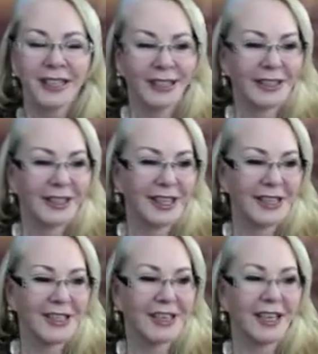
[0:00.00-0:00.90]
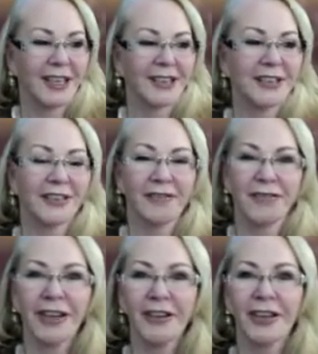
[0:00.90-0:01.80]
let's say. So
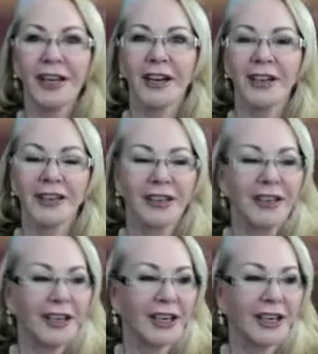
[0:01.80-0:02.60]
following on